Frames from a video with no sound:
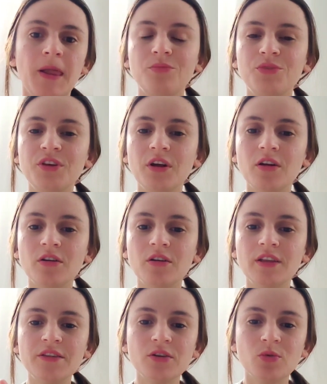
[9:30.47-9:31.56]
There are
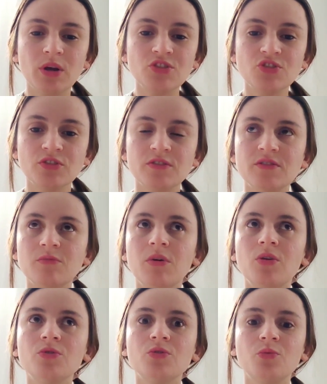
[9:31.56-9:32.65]
another question is
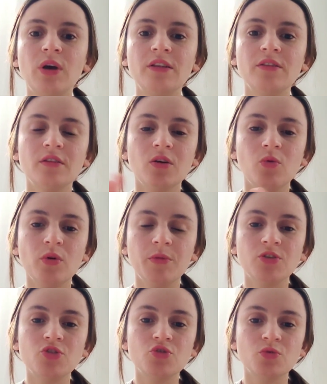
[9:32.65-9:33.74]
about when a
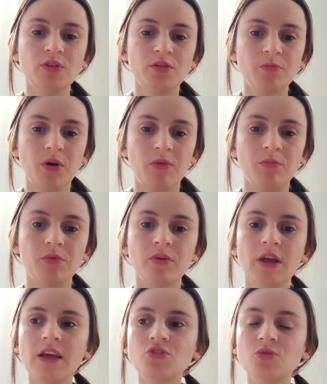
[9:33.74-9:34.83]
woman shouldn't pump.
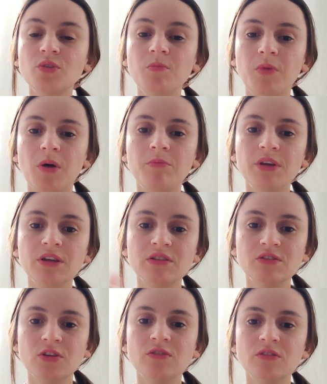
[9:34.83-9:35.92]
Actually, pumping is
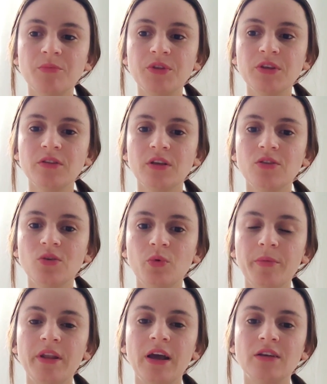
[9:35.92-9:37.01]
not something that the
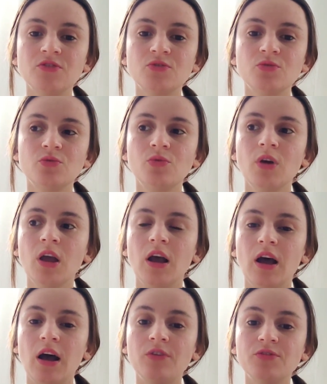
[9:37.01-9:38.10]
women has to do
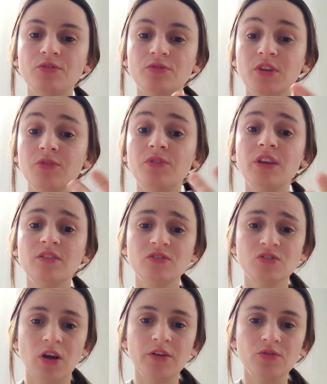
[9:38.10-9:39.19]
if they
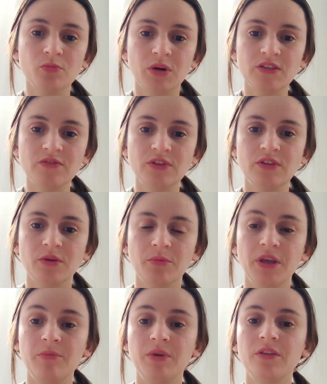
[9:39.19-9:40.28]
decide to breastfeed their
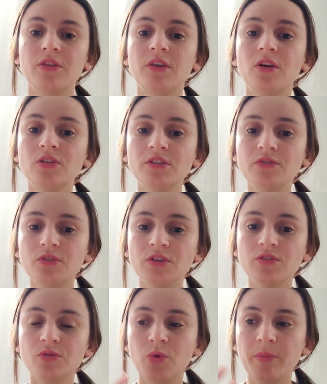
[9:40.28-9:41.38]
baby. There are
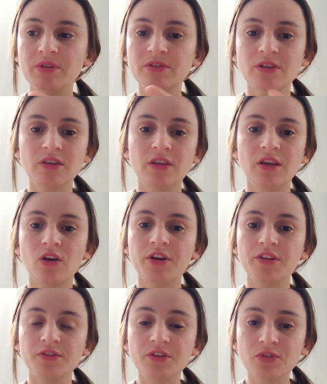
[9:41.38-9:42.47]
different women that they are
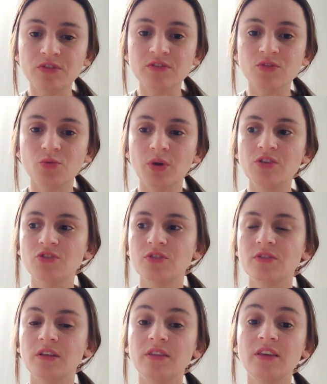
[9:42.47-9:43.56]
in a different
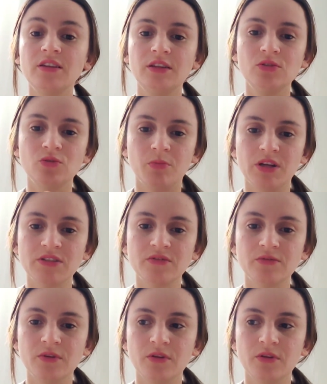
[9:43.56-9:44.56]
situation that they need to breast